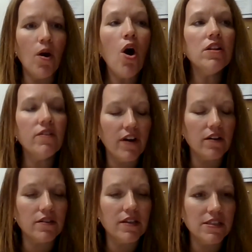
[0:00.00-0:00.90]
all of
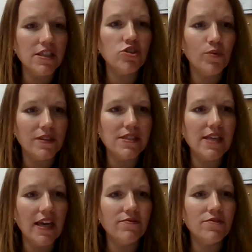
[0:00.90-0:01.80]
our constituents
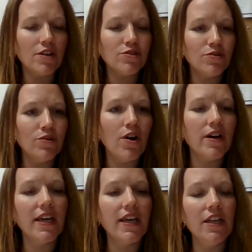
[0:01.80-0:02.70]
safe. Dr.
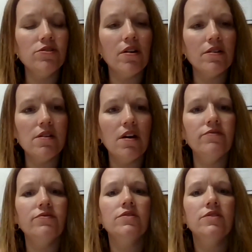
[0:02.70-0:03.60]
Kulkarni, can you start us off?